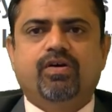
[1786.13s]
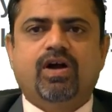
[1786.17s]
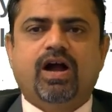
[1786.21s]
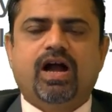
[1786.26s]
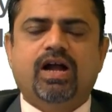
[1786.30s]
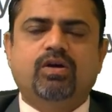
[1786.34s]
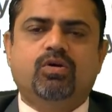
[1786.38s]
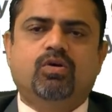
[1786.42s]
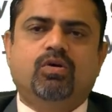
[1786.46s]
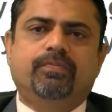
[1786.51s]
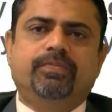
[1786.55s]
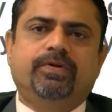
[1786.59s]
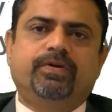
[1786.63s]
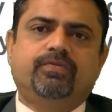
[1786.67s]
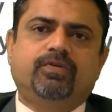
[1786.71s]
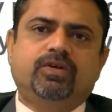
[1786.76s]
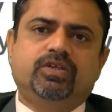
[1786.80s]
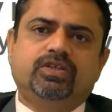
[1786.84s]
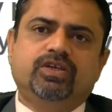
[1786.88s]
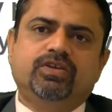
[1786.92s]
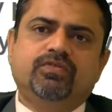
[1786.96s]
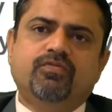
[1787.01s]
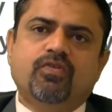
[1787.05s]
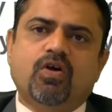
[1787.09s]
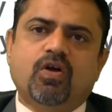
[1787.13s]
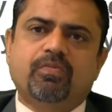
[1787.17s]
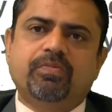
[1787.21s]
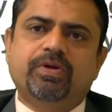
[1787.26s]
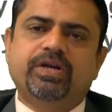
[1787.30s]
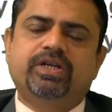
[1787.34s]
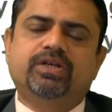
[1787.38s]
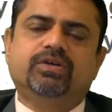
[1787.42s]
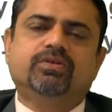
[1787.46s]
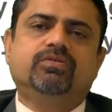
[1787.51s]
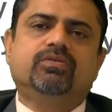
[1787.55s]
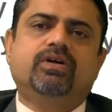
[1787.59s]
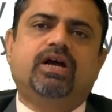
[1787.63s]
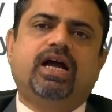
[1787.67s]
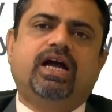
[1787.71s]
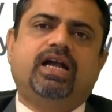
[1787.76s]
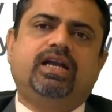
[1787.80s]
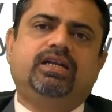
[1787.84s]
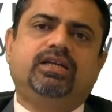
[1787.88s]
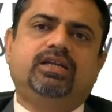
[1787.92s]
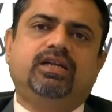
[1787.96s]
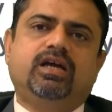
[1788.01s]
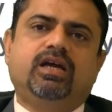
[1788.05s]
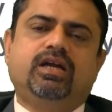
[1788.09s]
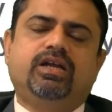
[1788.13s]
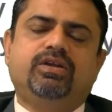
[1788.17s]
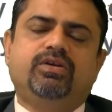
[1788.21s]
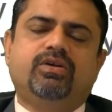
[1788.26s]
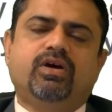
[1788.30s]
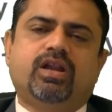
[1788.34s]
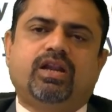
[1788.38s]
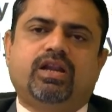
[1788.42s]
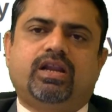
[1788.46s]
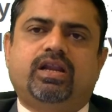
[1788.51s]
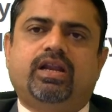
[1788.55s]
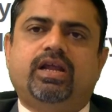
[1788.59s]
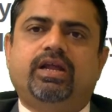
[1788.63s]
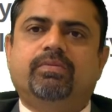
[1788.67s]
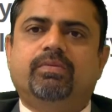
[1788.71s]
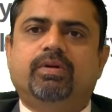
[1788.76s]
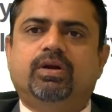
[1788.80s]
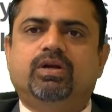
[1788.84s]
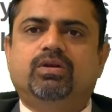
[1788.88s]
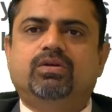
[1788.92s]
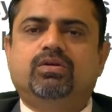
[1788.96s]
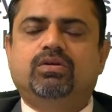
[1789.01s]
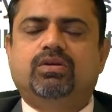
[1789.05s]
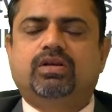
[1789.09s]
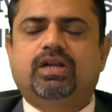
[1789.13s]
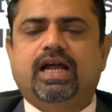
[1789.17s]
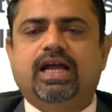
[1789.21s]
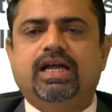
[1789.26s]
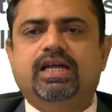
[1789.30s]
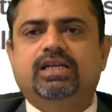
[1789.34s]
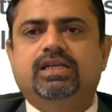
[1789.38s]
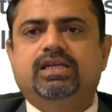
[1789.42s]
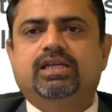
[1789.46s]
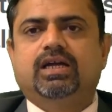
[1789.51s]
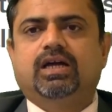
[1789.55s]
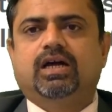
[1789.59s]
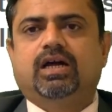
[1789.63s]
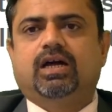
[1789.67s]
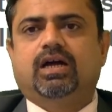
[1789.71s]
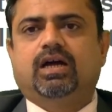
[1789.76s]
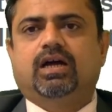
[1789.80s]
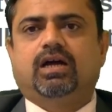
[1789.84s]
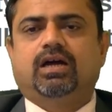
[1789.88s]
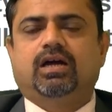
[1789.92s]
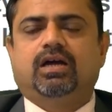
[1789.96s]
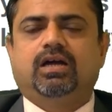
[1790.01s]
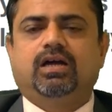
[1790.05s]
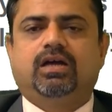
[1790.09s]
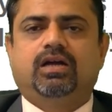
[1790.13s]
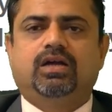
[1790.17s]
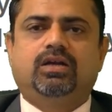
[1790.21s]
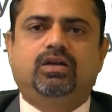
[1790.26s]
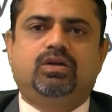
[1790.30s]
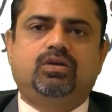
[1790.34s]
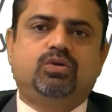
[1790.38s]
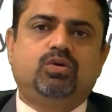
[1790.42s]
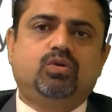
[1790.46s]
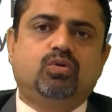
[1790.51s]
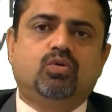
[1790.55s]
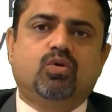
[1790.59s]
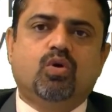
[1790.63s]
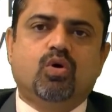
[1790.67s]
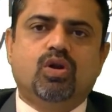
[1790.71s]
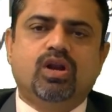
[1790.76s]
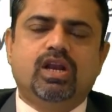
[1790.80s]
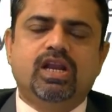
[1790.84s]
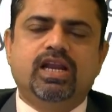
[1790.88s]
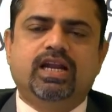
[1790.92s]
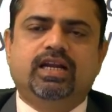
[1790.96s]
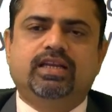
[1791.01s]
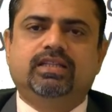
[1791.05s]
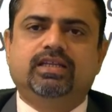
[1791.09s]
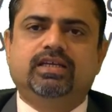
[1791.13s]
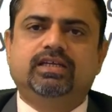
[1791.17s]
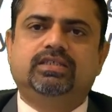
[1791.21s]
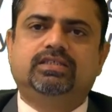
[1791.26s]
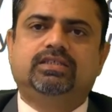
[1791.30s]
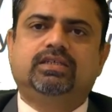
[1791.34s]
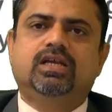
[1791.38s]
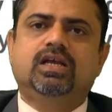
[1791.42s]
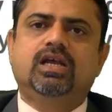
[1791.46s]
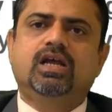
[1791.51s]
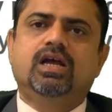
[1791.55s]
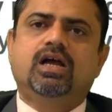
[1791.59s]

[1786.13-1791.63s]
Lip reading: I hope it was informative, and you are able to try to correlate this,